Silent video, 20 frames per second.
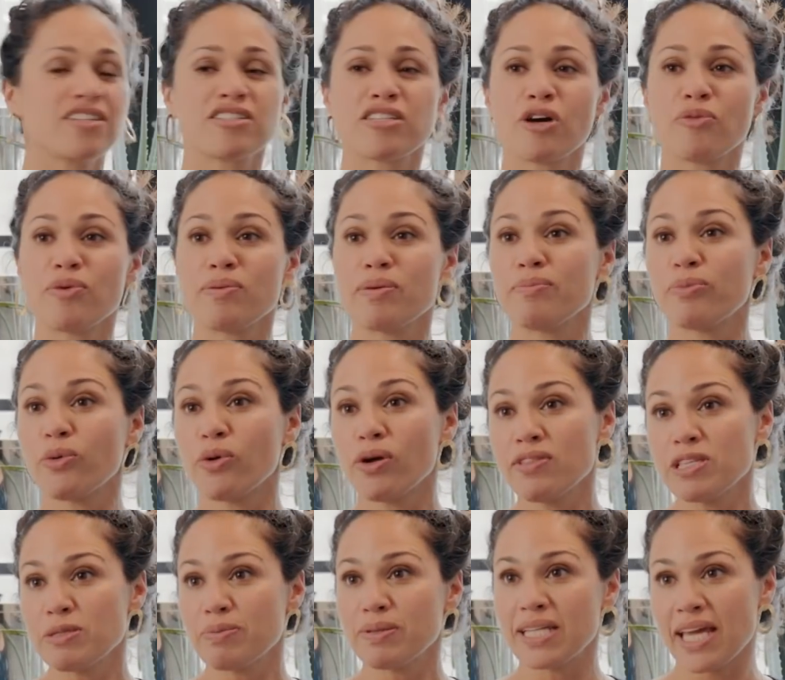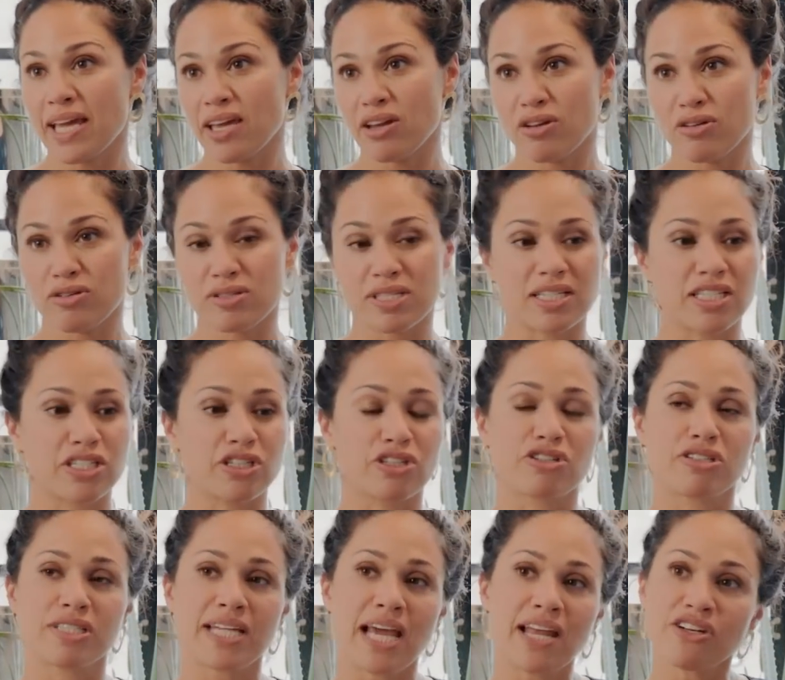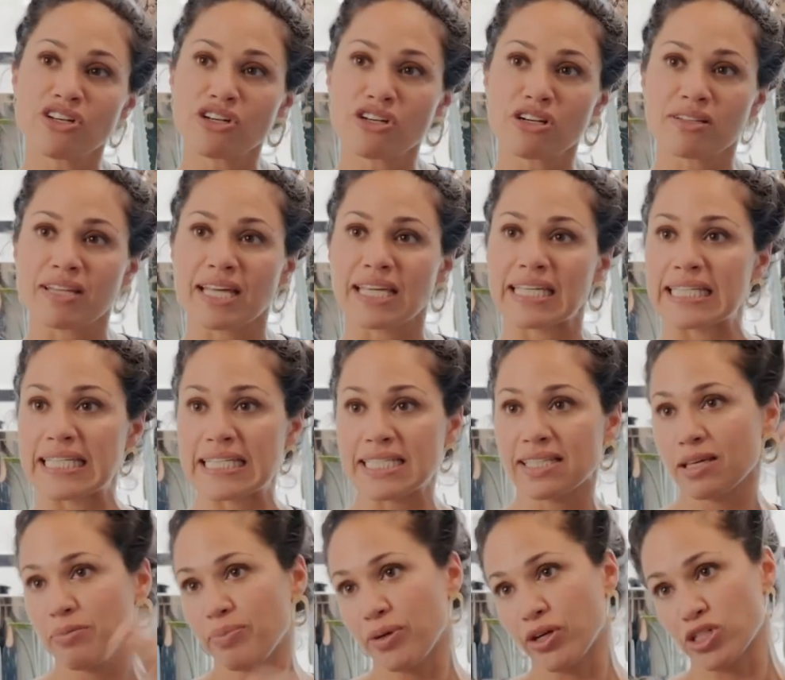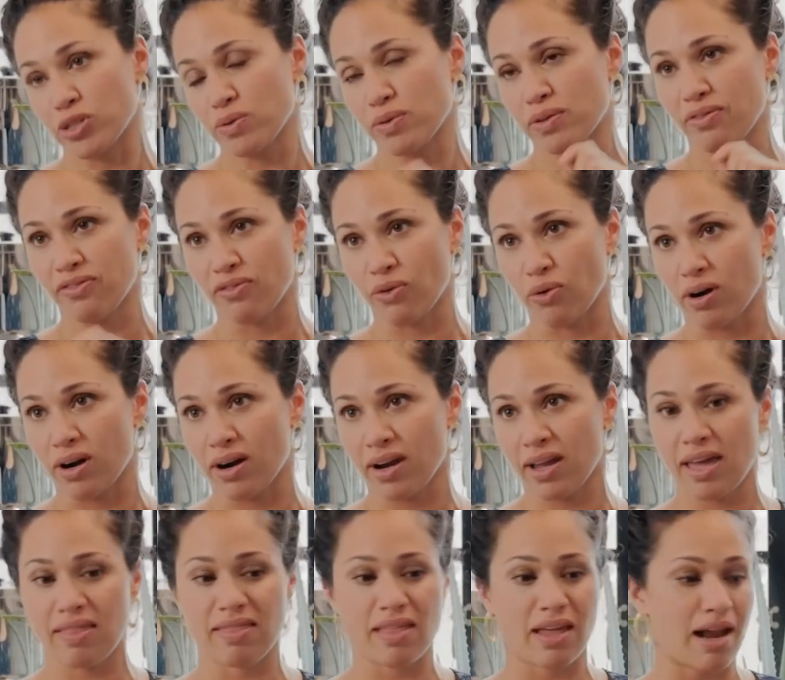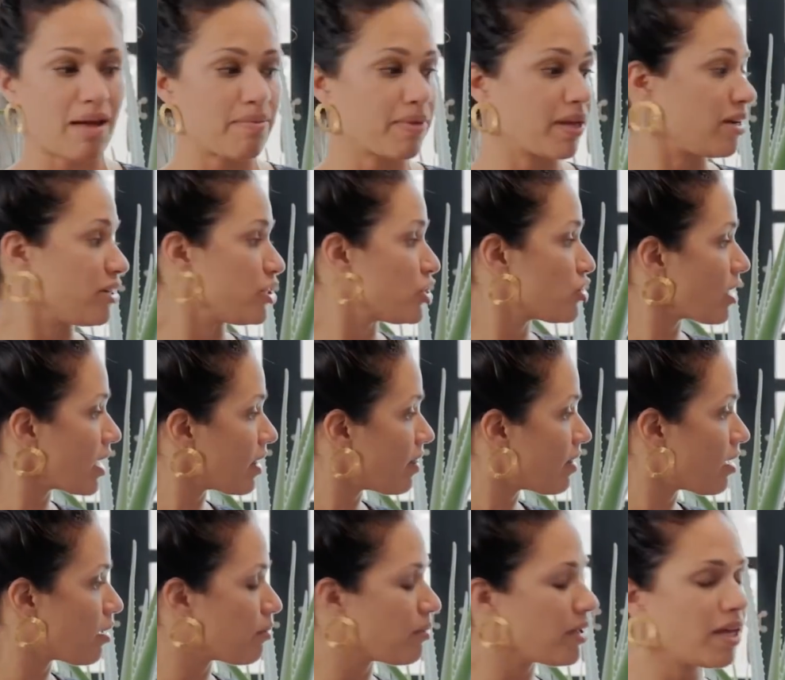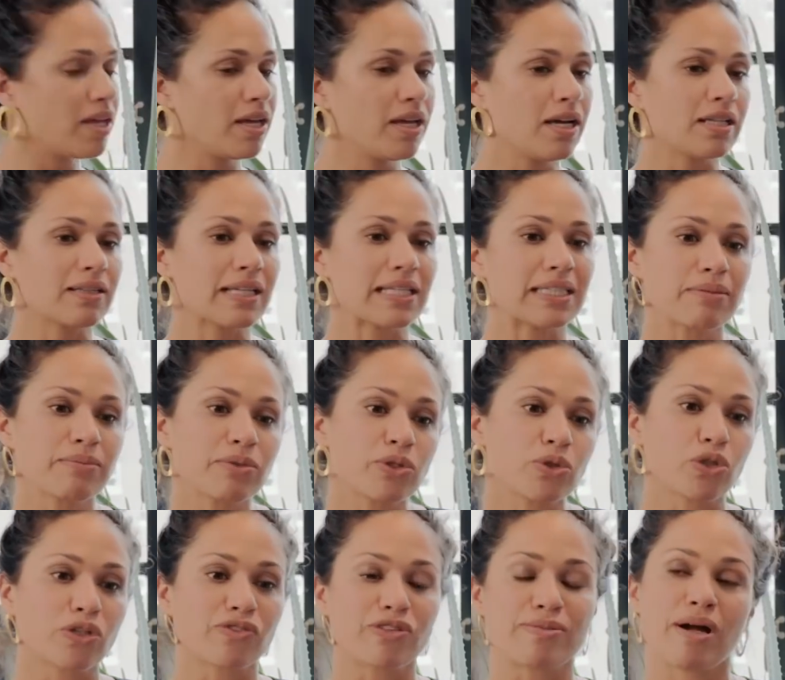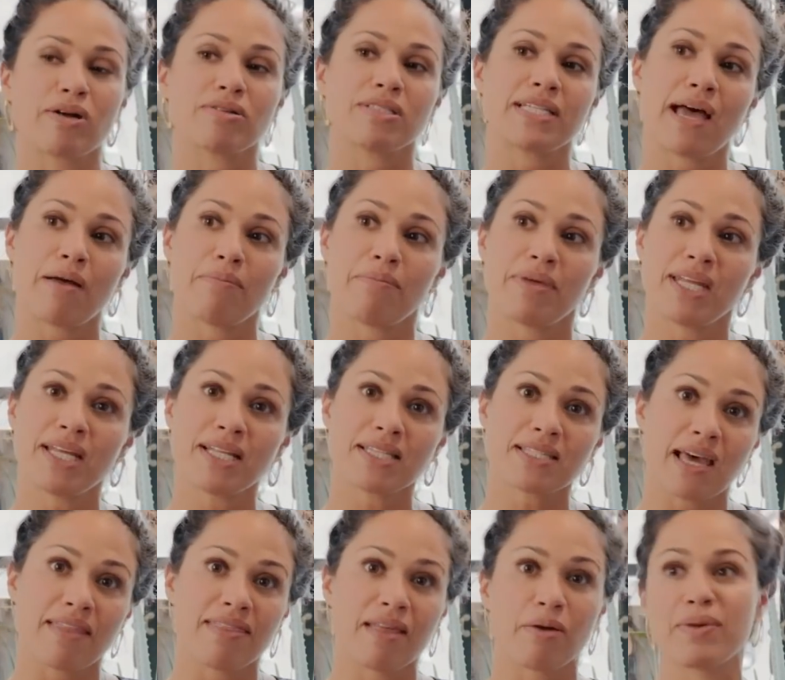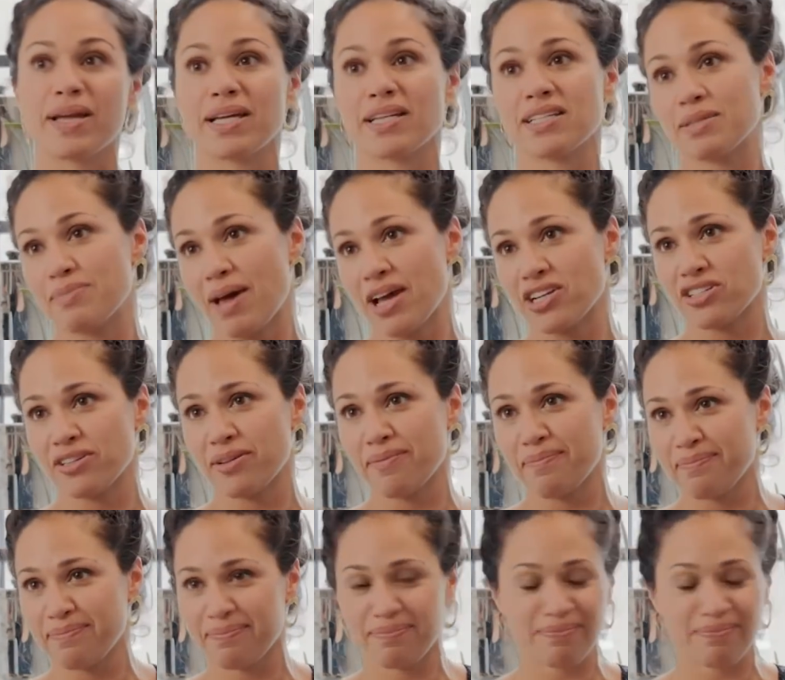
So we've been boiling these potatoes until they're tender and like easily pierced with a fork. And then I'm gonna drain them, let them cool for about 10 minutes, and then we get to smash them.